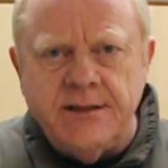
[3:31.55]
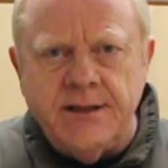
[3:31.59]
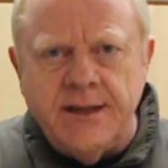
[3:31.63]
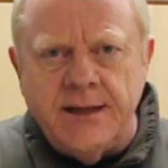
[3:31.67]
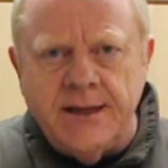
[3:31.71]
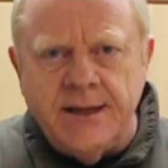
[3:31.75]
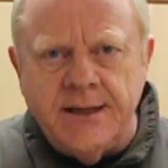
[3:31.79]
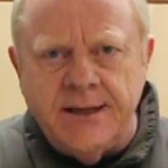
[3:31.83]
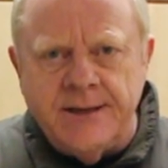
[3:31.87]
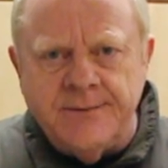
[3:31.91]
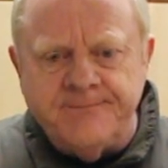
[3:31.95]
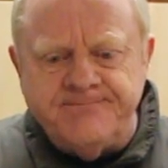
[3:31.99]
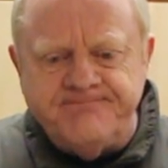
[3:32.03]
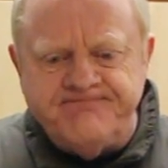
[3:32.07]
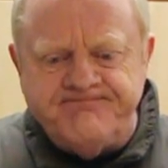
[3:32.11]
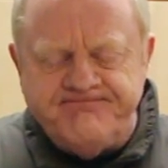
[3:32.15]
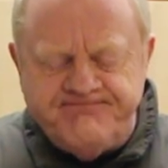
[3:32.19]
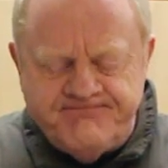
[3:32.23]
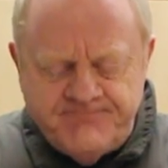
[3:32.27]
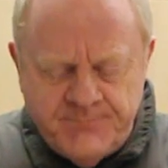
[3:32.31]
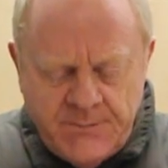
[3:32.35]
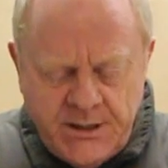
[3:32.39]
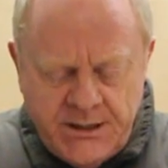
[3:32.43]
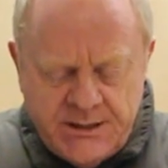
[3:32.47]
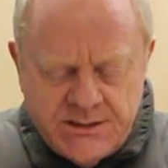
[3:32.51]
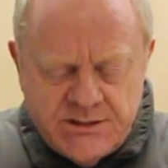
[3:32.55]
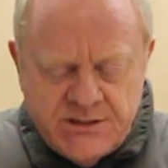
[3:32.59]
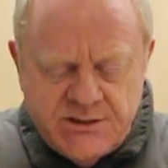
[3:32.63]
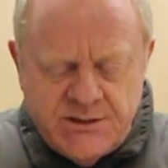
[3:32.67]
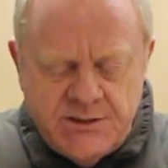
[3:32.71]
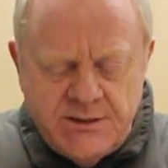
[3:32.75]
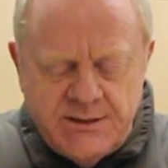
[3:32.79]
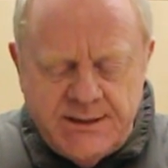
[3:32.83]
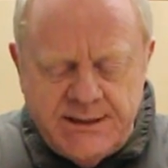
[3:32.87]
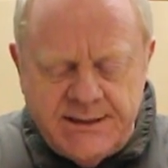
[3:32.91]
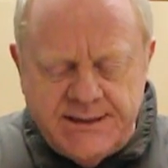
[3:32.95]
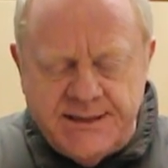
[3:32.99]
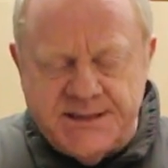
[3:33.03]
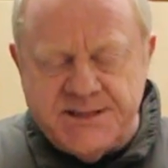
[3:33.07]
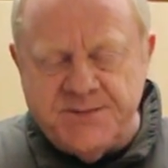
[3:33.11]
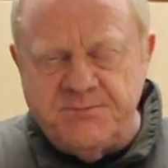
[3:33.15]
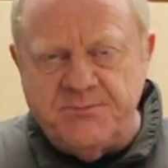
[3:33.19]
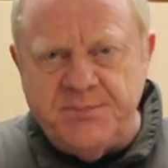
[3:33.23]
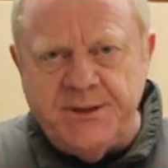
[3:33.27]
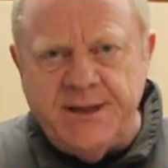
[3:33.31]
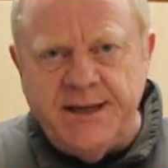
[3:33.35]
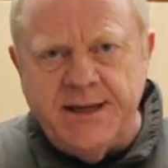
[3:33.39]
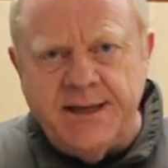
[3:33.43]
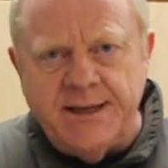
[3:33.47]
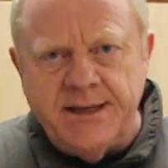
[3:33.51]
Um, it certainly
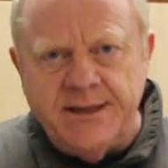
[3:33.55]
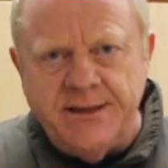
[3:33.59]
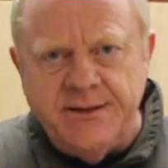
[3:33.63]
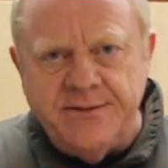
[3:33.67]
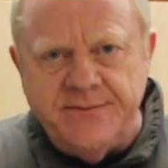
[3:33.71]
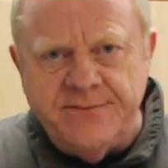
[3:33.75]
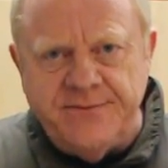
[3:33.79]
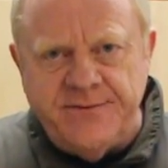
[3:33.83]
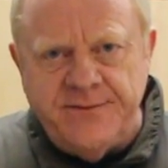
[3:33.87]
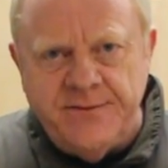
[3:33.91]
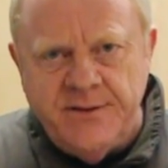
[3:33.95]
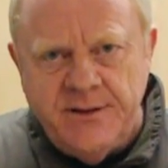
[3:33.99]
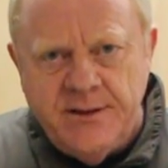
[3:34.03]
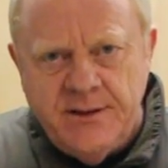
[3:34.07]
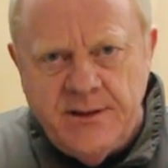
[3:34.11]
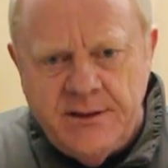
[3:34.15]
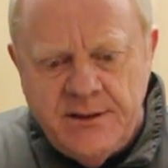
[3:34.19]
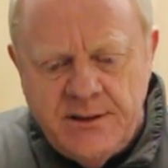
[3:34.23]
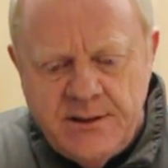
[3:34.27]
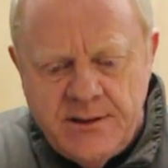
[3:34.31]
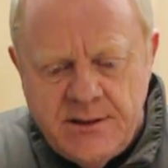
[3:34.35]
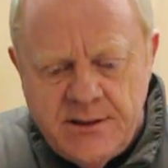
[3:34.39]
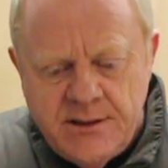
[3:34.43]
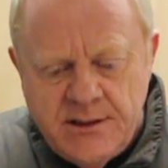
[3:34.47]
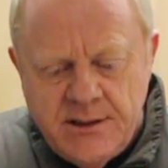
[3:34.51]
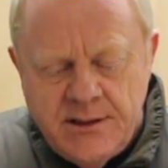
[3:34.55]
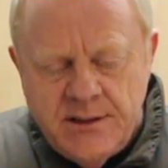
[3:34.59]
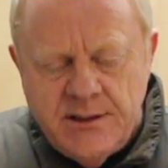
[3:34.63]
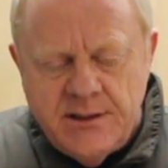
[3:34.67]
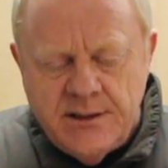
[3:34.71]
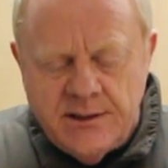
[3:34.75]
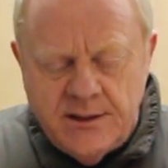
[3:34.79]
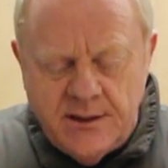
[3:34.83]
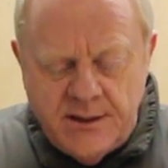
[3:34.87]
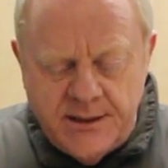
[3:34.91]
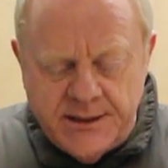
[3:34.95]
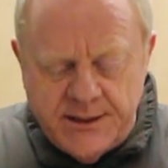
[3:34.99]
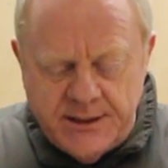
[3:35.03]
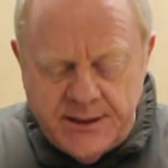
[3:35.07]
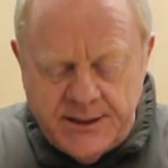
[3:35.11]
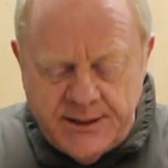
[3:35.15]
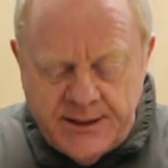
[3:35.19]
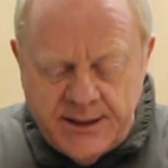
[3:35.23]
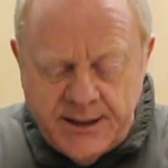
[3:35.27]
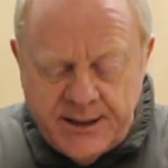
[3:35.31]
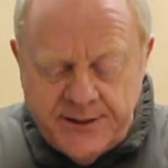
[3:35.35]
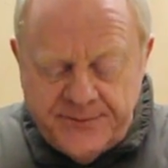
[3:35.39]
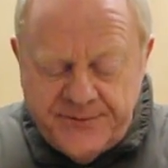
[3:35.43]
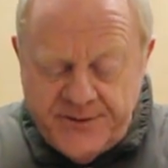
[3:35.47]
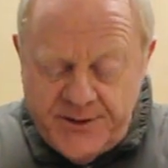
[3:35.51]
doesn't behave like
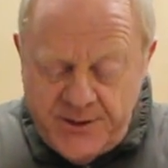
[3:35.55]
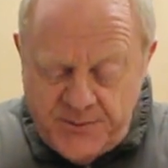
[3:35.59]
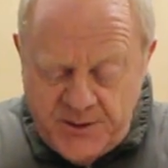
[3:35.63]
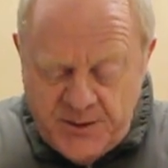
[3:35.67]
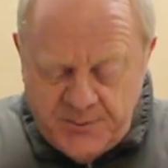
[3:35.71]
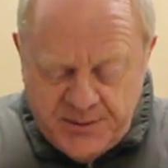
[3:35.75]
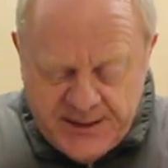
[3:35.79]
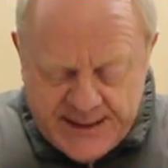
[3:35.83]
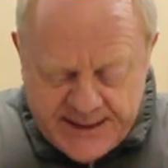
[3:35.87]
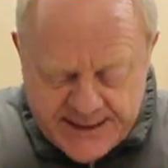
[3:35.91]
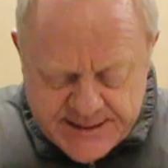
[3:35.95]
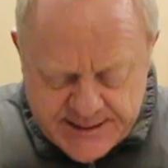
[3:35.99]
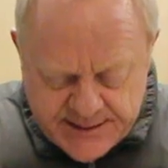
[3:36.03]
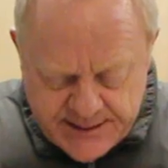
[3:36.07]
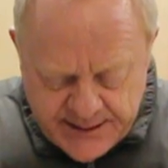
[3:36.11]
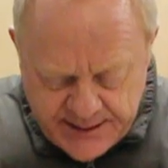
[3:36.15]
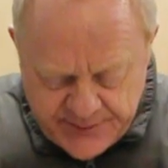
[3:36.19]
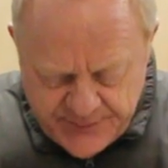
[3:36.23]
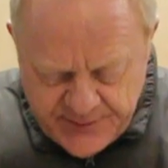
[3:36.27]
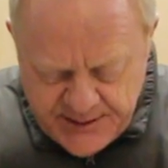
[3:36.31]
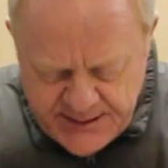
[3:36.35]
a, a thermoplastic.